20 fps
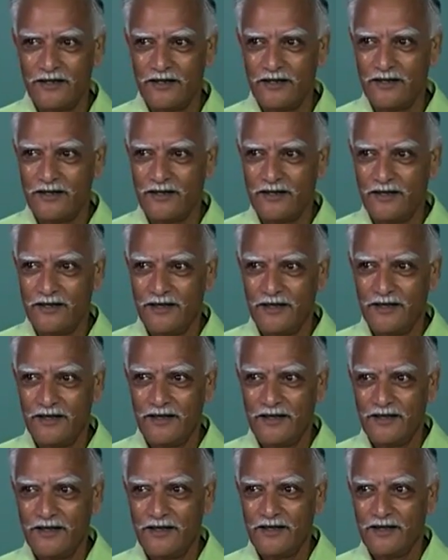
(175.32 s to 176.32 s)

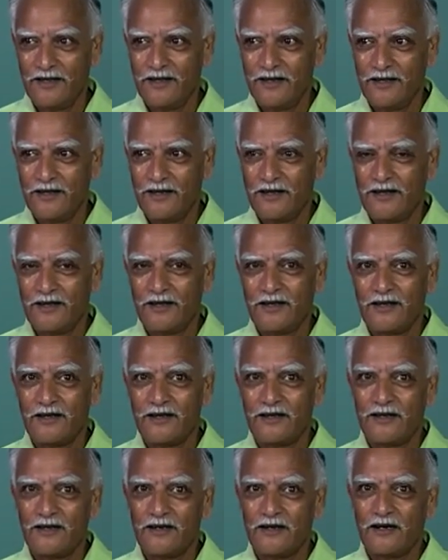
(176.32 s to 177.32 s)

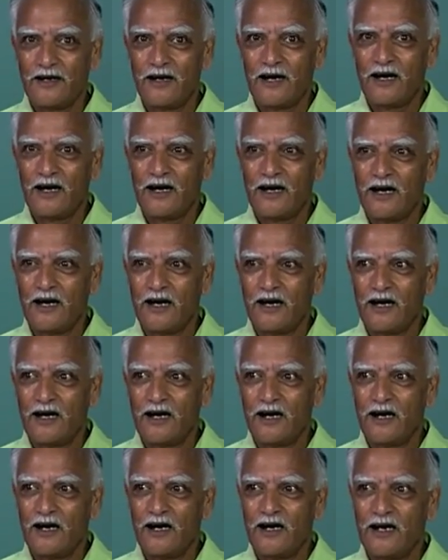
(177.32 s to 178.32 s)

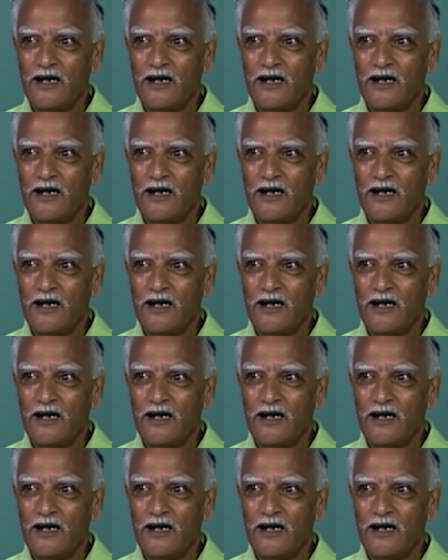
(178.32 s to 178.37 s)
No one is speaking in this clip.